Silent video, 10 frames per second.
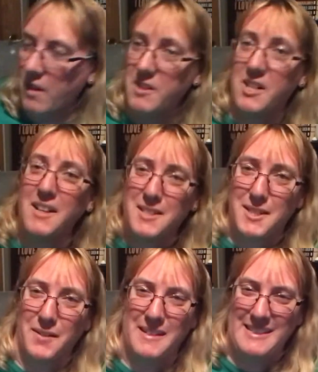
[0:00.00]
Just
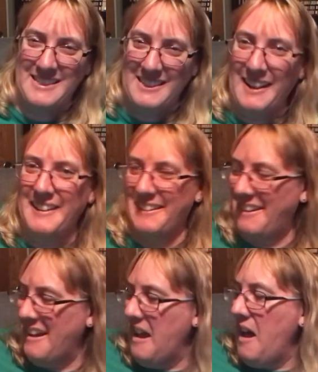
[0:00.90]
so it's done.
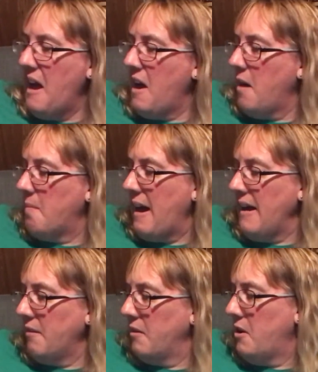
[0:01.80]
I
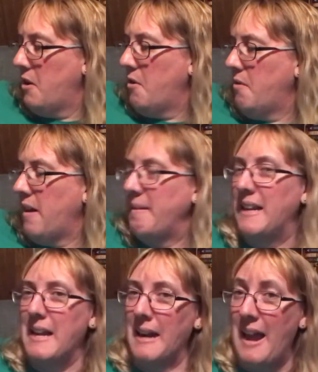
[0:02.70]
don't know. I mean, again, I